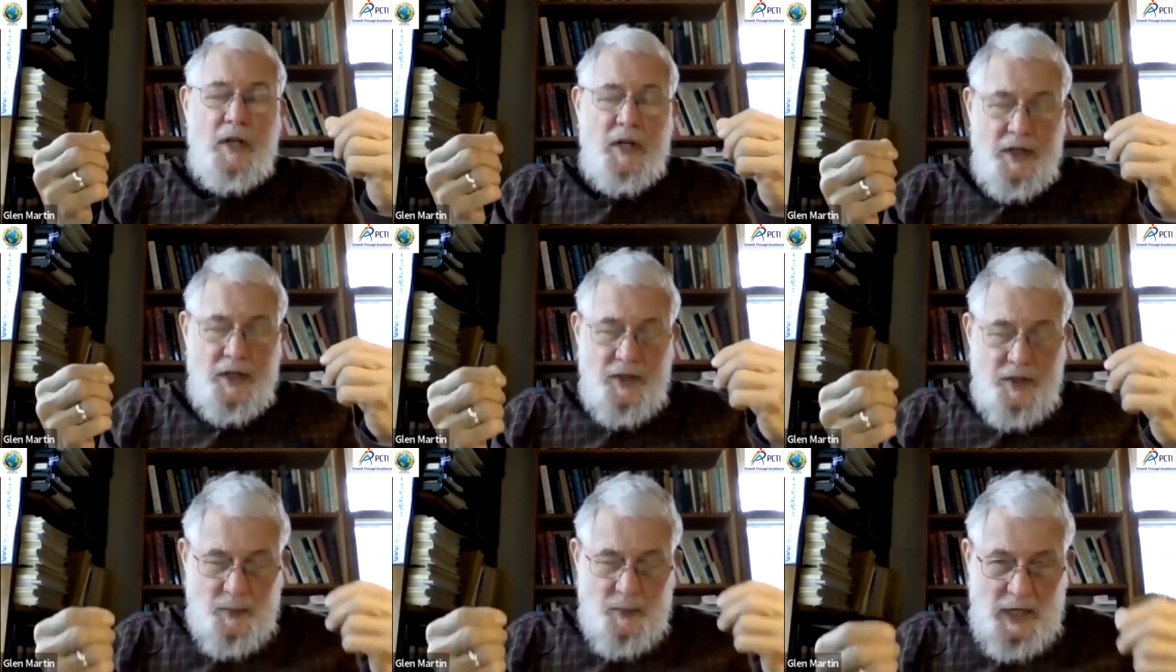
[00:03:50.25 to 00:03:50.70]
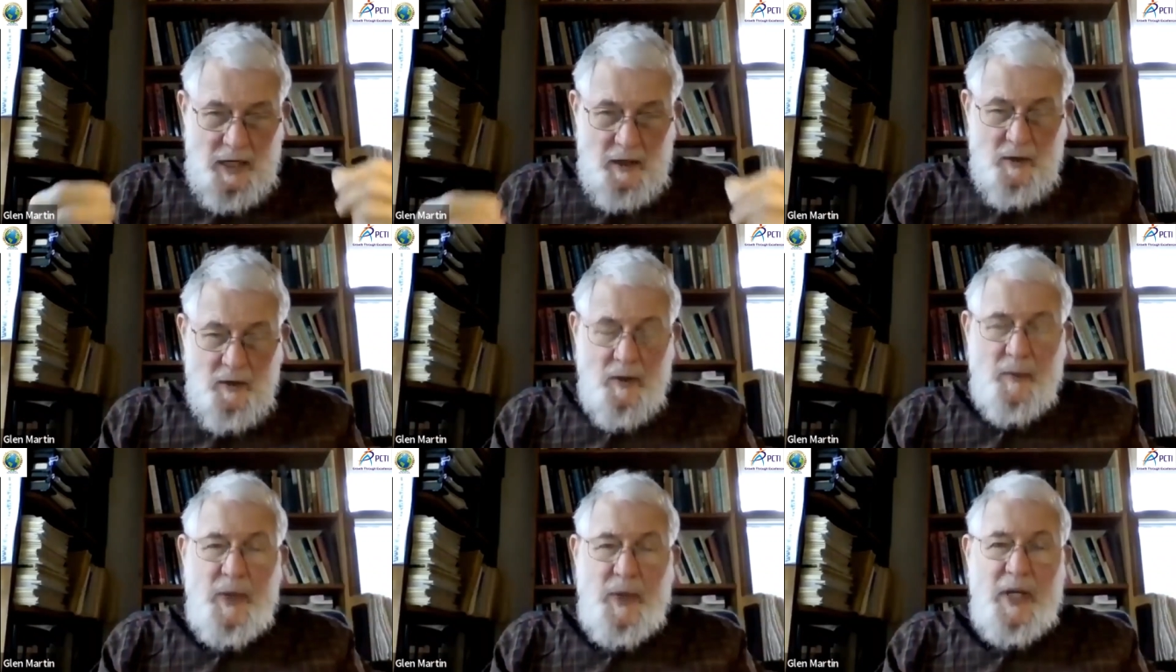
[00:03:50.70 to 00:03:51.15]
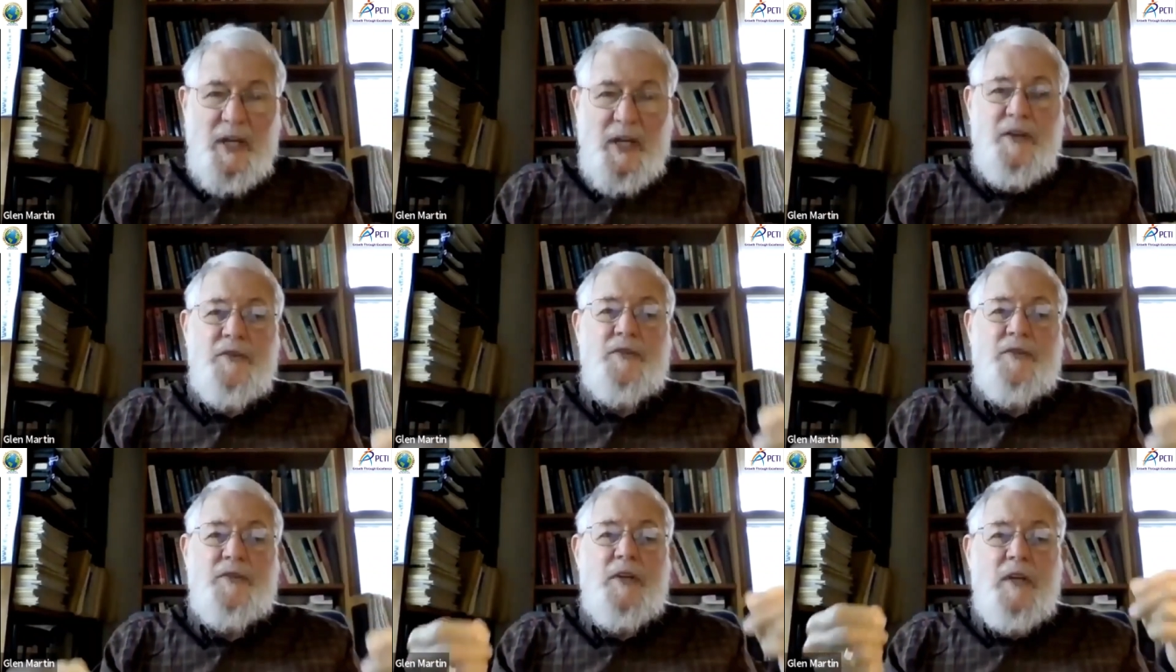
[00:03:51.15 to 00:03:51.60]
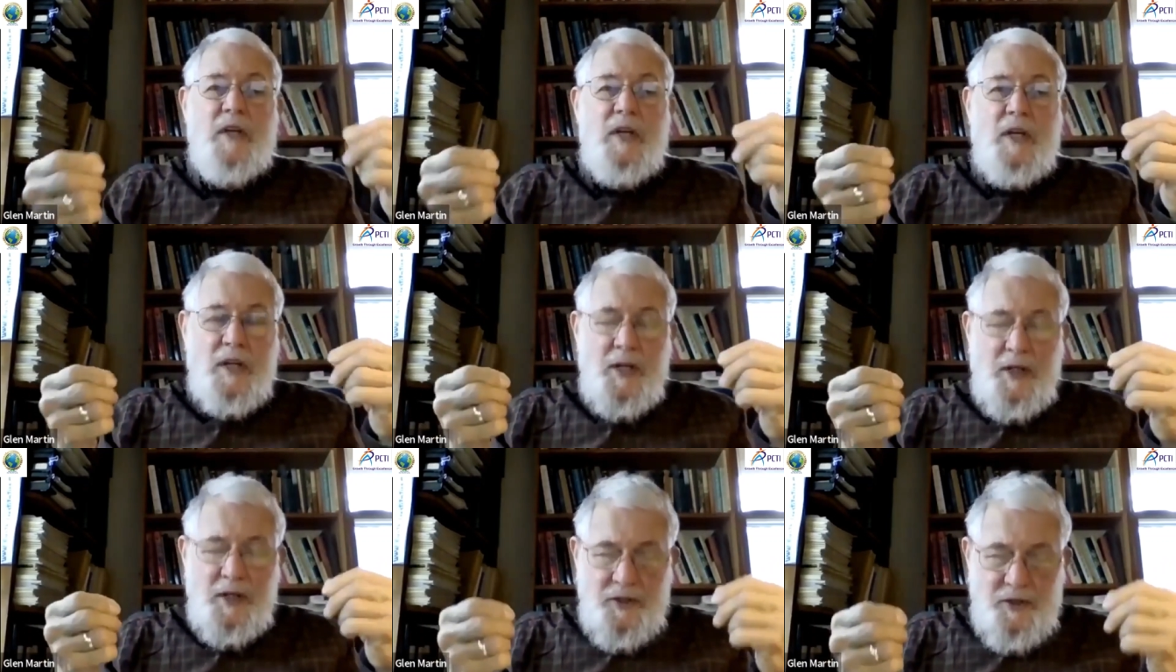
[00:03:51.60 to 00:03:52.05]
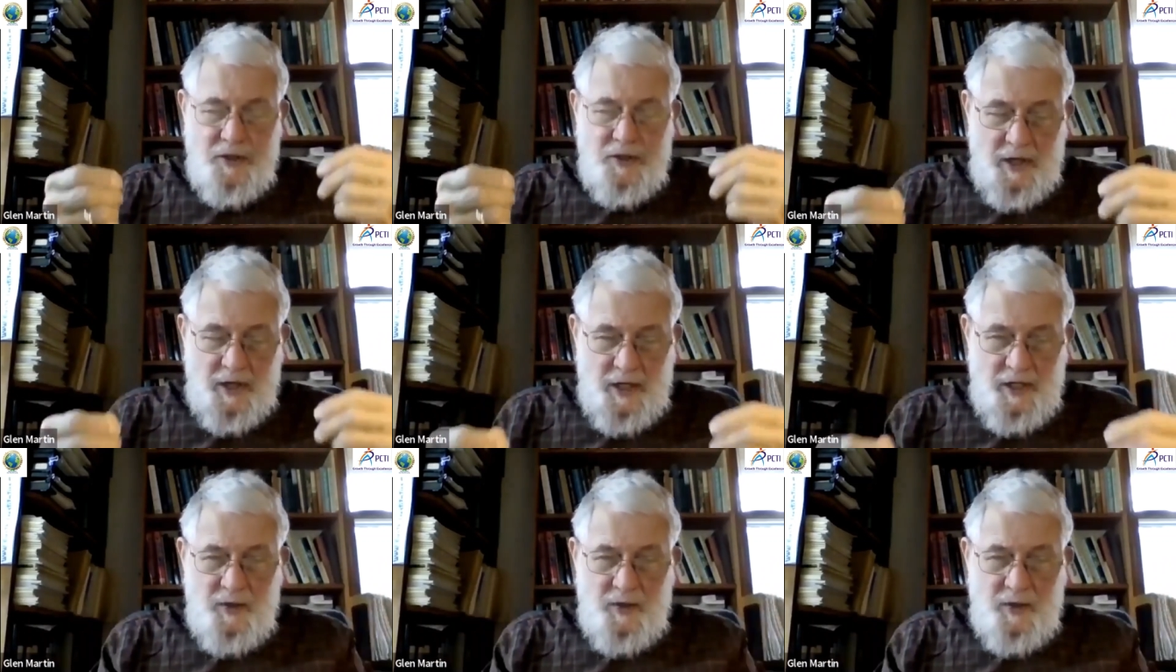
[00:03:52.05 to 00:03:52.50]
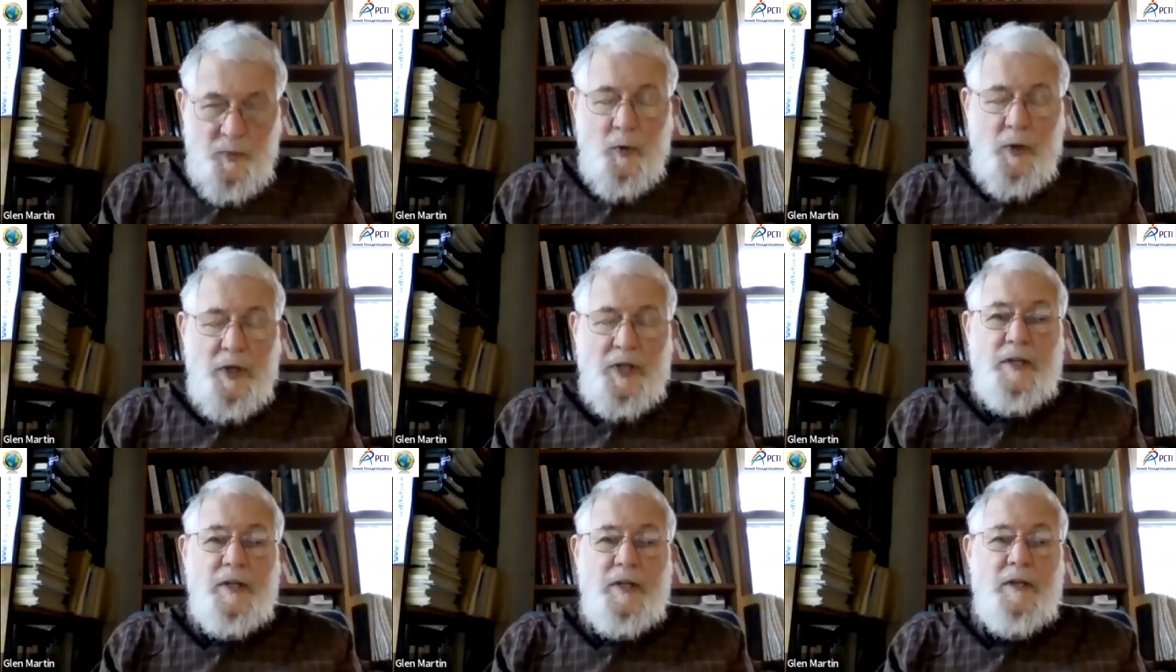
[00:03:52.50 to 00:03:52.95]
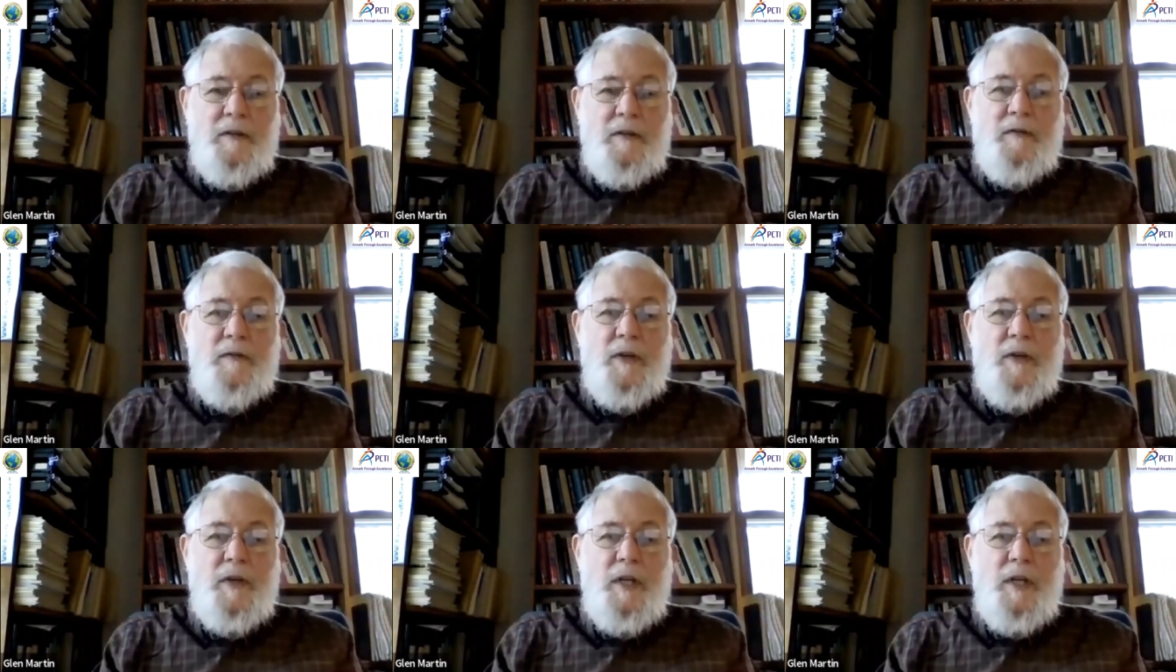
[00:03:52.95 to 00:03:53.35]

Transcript: It's power based. It's exploitative.